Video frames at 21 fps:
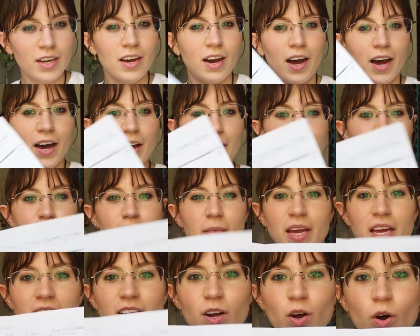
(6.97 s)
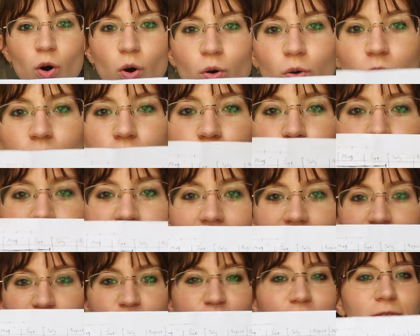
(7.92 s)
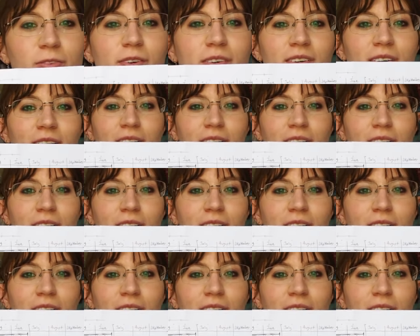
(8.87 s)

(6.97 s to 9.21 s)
I made a whole graph